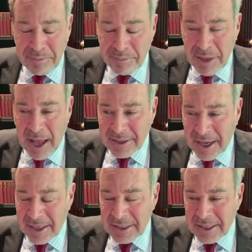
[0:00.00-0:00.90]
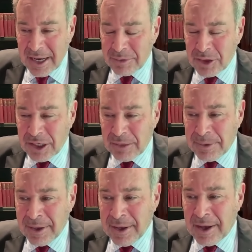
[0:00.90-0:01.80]
black tie doesn't come cheap,
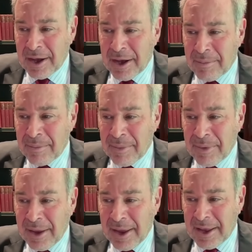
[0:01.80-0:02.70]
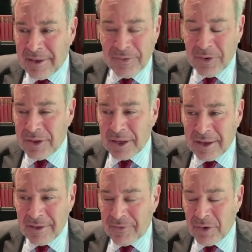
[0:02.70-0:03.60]
And the
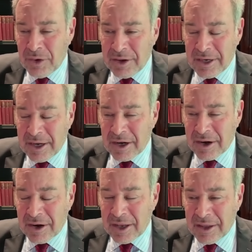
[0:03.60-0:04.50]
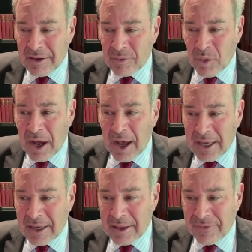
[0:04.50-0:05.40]
food and dinner and the
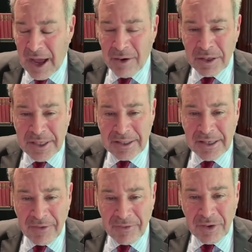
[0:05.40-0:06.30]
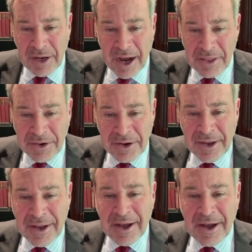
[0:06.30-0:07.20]
wine and the flowers, that's not free either.
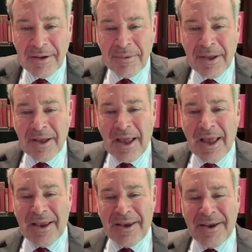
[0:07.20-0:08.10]
And